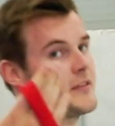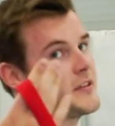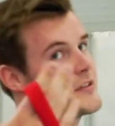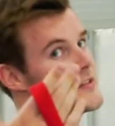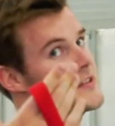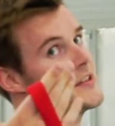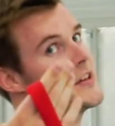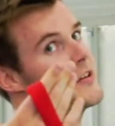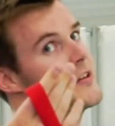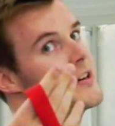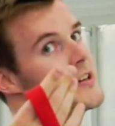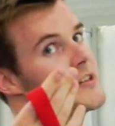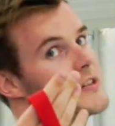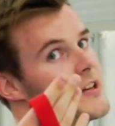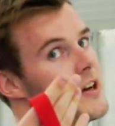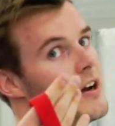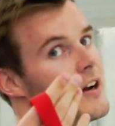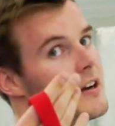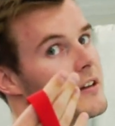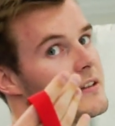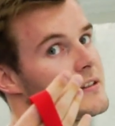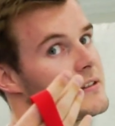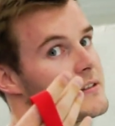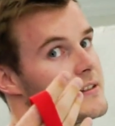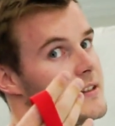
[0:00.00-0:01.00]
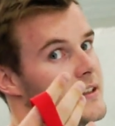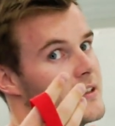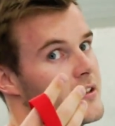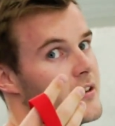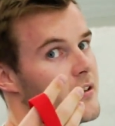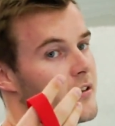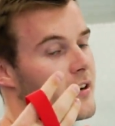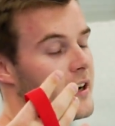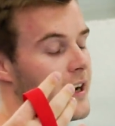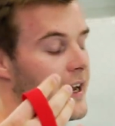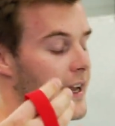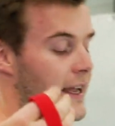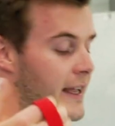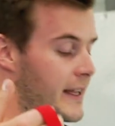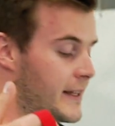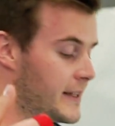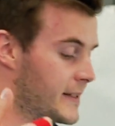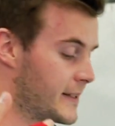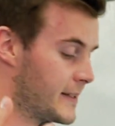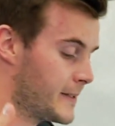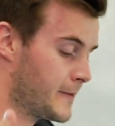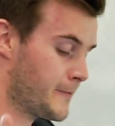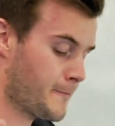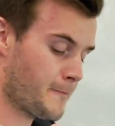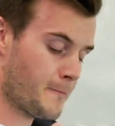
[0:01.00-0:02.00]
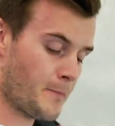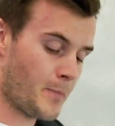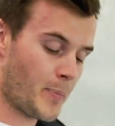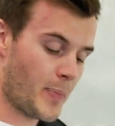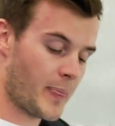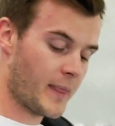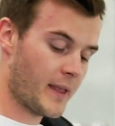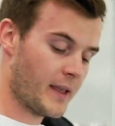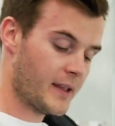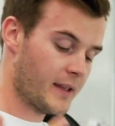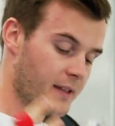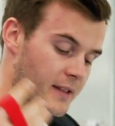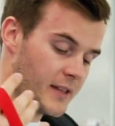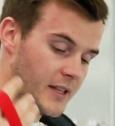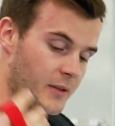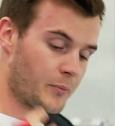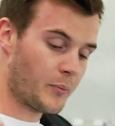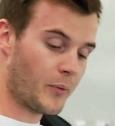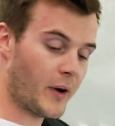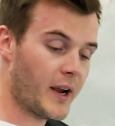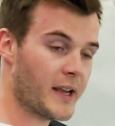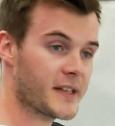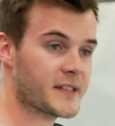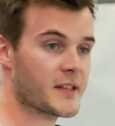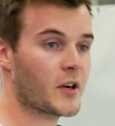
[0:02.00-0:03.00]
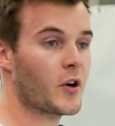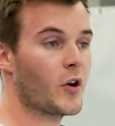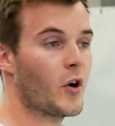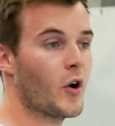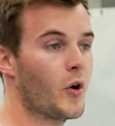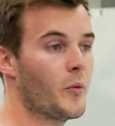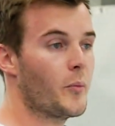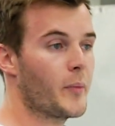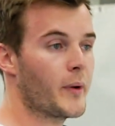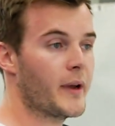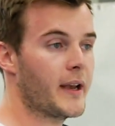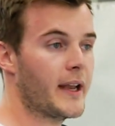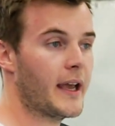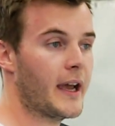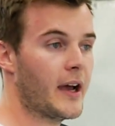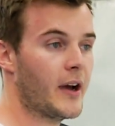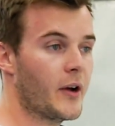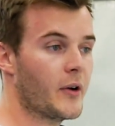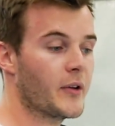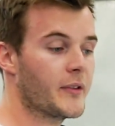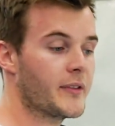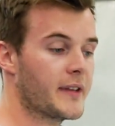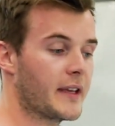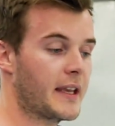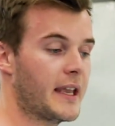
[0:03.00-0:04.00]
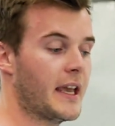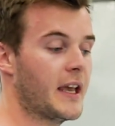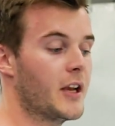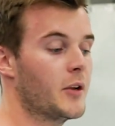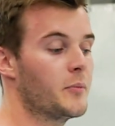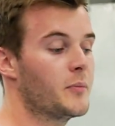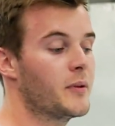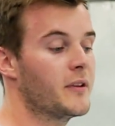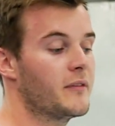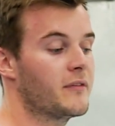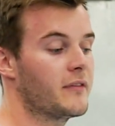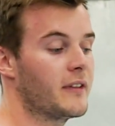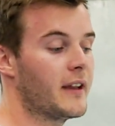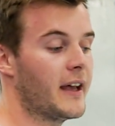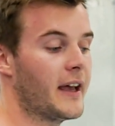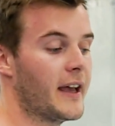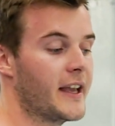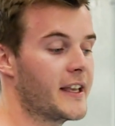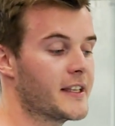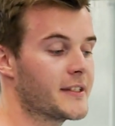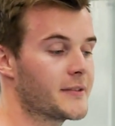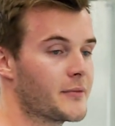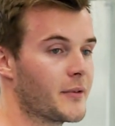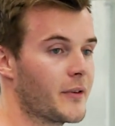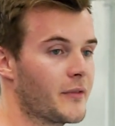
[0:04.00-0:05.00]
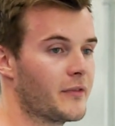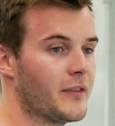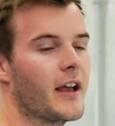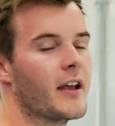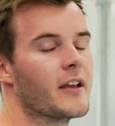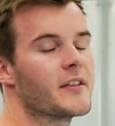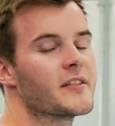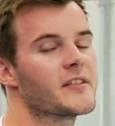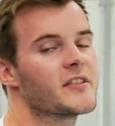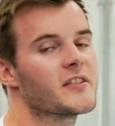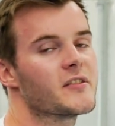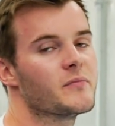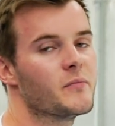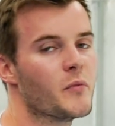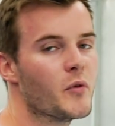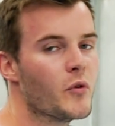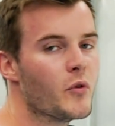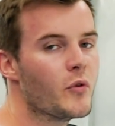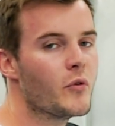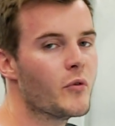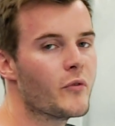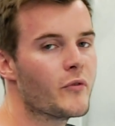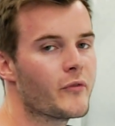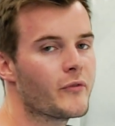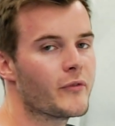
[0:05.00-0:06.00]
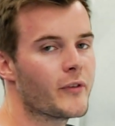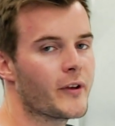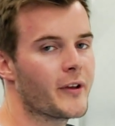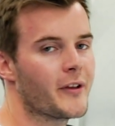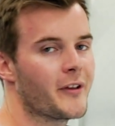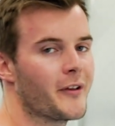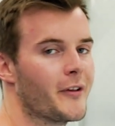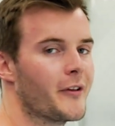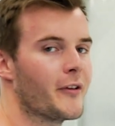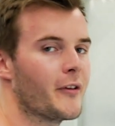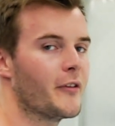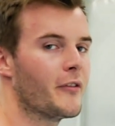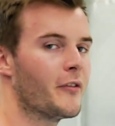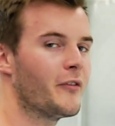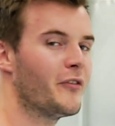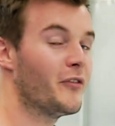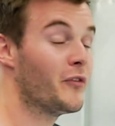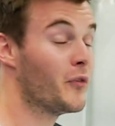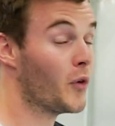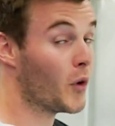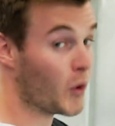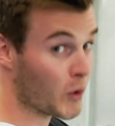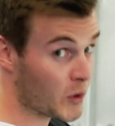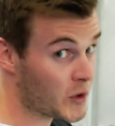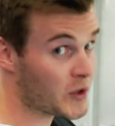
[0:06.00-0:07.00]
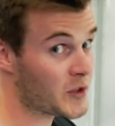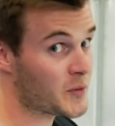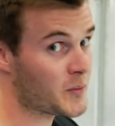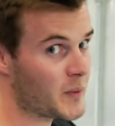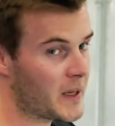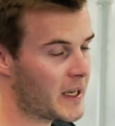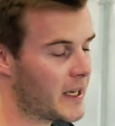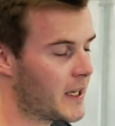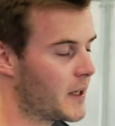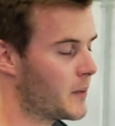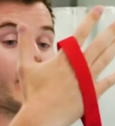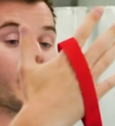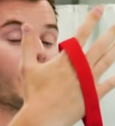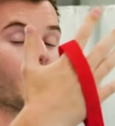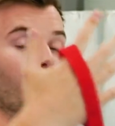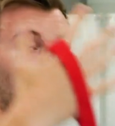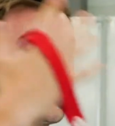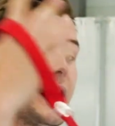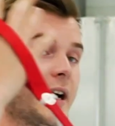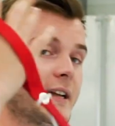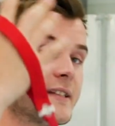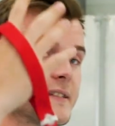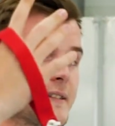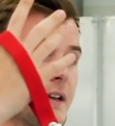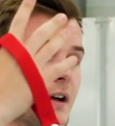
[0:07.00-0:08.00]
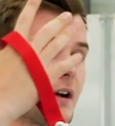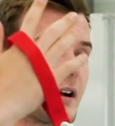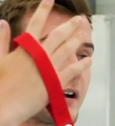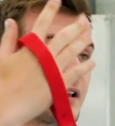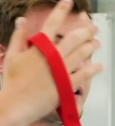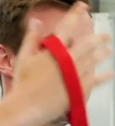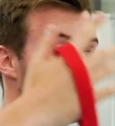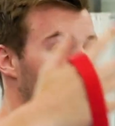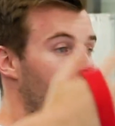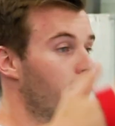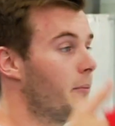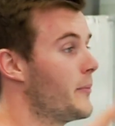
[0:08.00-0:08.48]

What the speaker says: the steering toggles in your hands. The brakes are open now, the canopy flies with a smooth, full speed. The right toggle